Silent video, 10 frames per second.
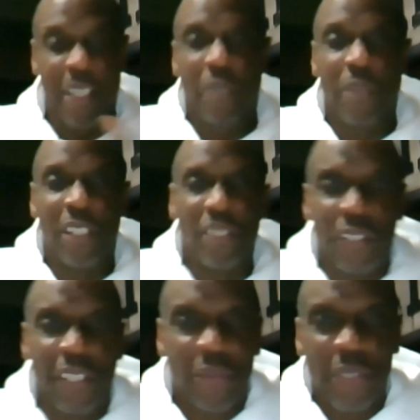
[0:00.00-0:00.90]
my career in New
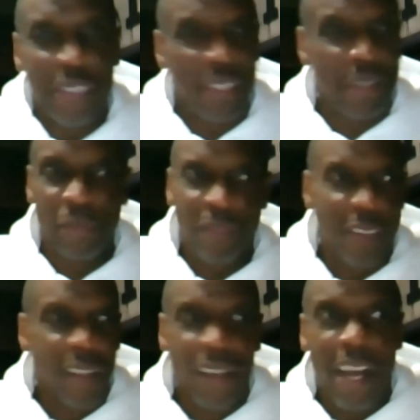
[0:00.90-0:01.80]
York, which
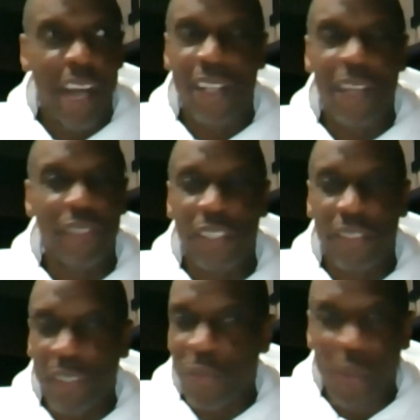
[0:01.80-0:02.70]
I was
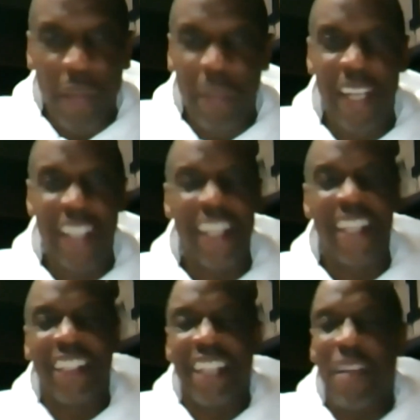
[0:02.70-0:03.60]
just overwhelmed by that.
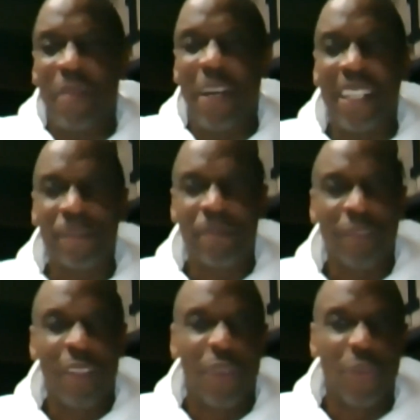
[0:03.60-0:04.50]
And the thing about it,
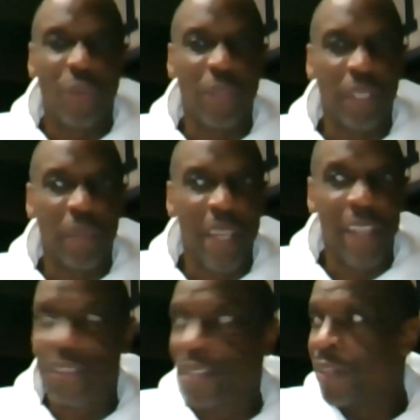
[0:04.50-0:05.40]
growing up with the
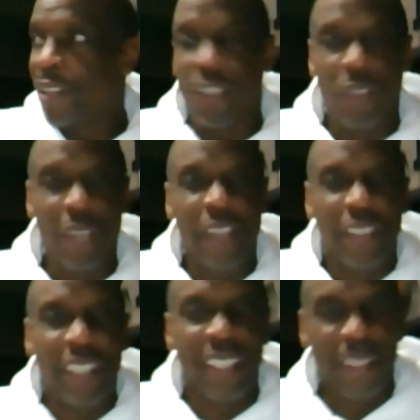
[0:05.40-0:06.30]
Mets, you
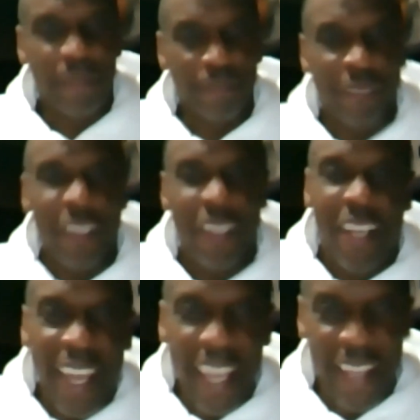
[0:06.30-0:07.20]
actually
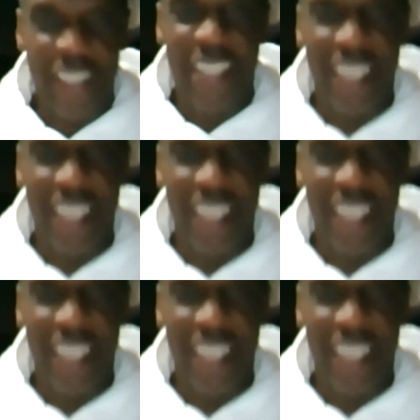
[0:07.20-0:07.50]
hate the